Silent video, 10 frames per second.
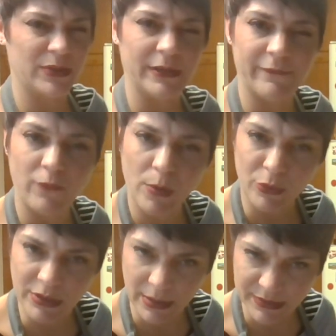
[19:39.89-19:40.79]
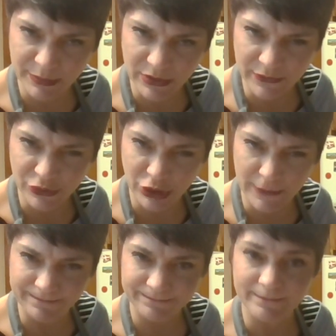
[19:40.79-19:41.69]
so I need 4 more tablespoons of
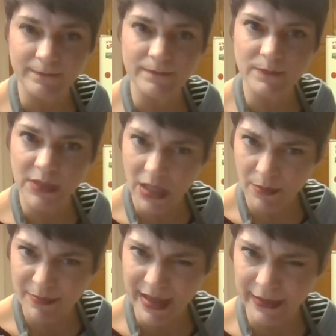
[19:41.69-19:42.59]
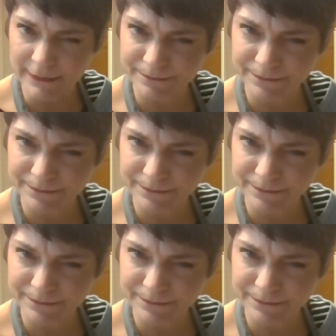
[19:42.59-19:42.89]
sugar. I'll be back.